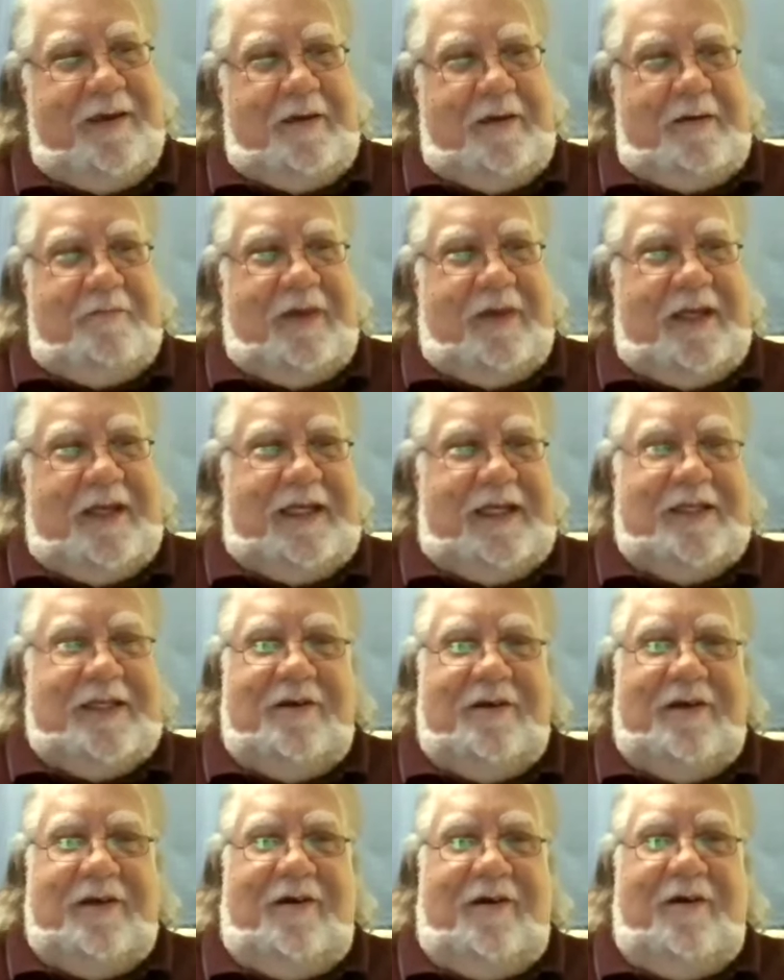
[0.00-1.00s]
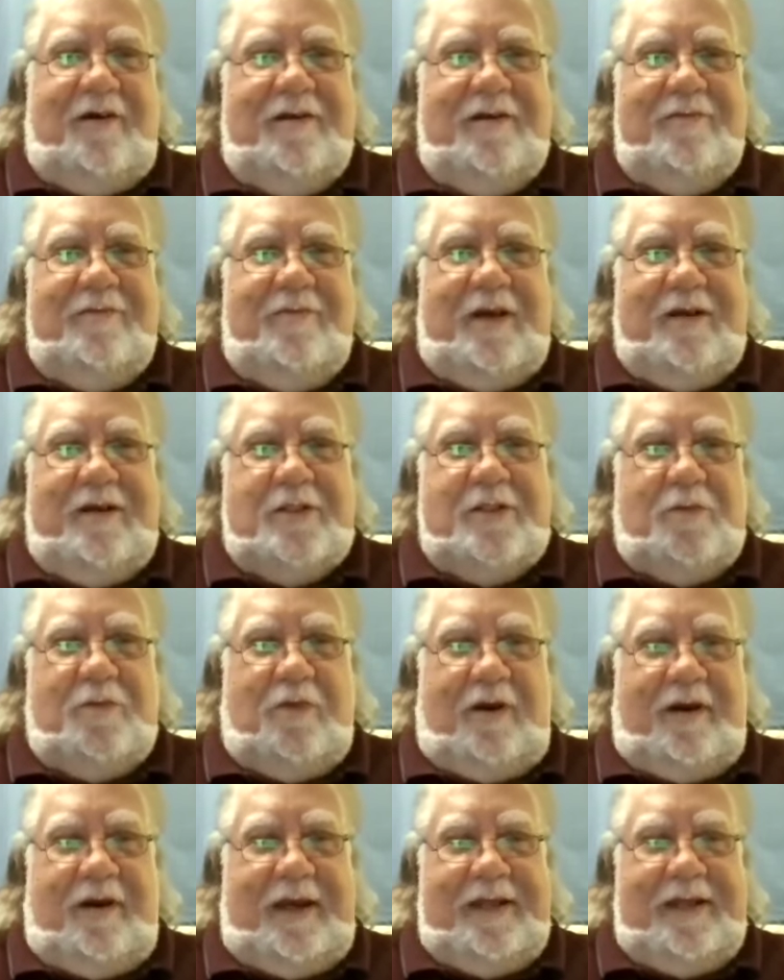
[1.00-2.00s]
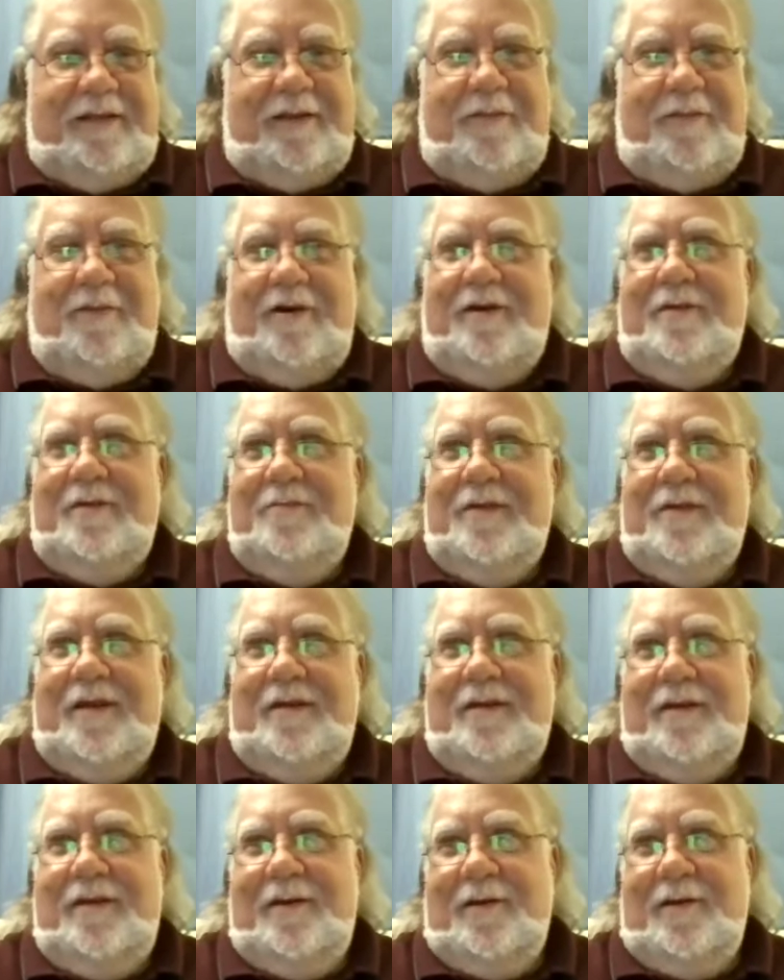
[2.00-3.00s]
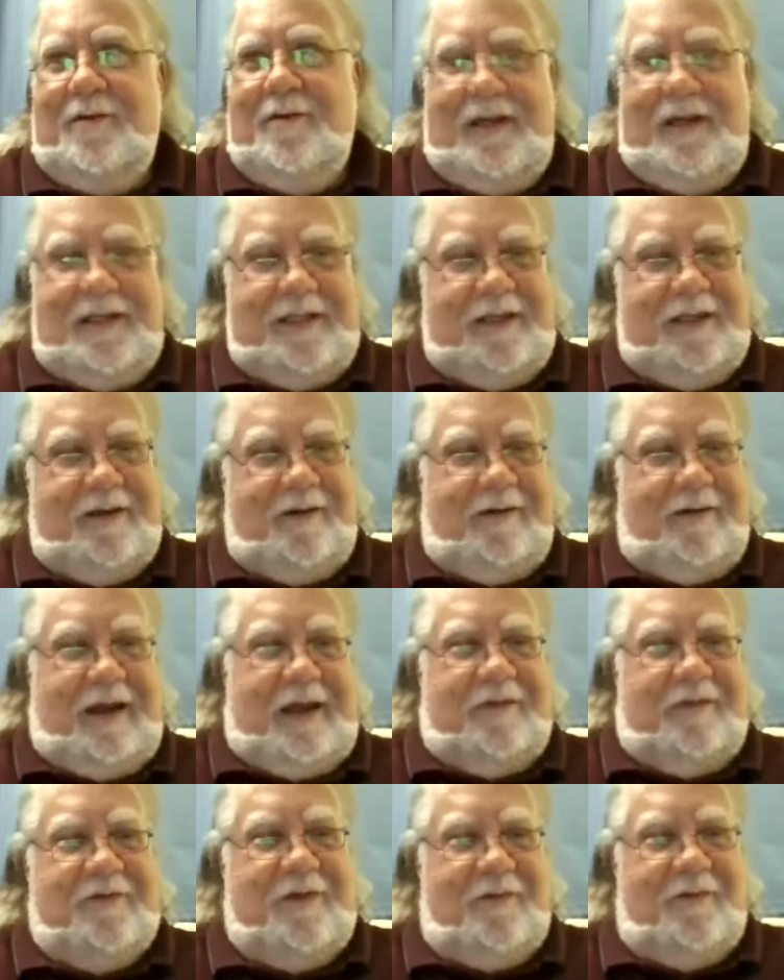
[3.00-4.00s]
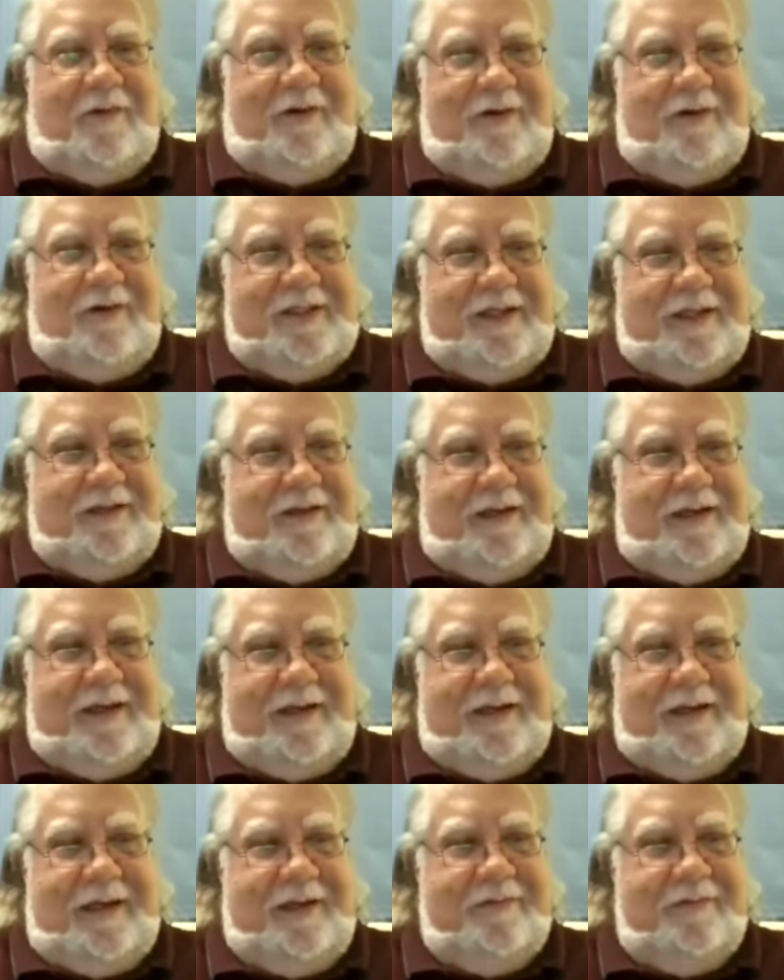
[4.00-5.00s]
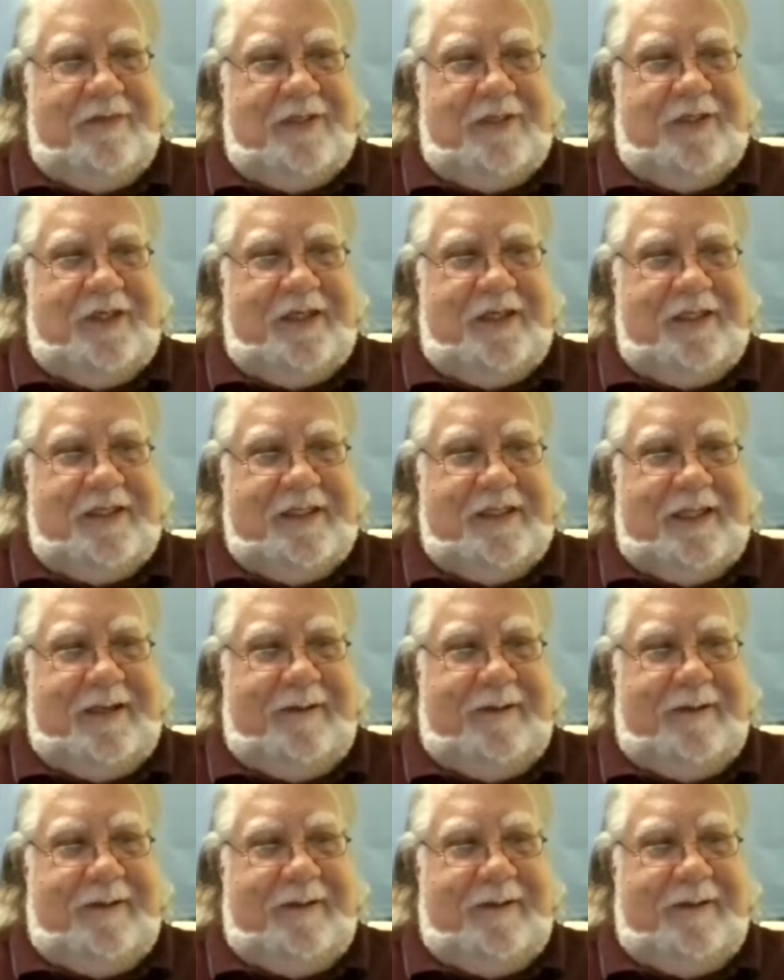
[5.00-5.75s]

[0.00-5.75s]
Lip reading: But he took it all in Wells Pride, and they bought him a great dinner afterwards. And he was just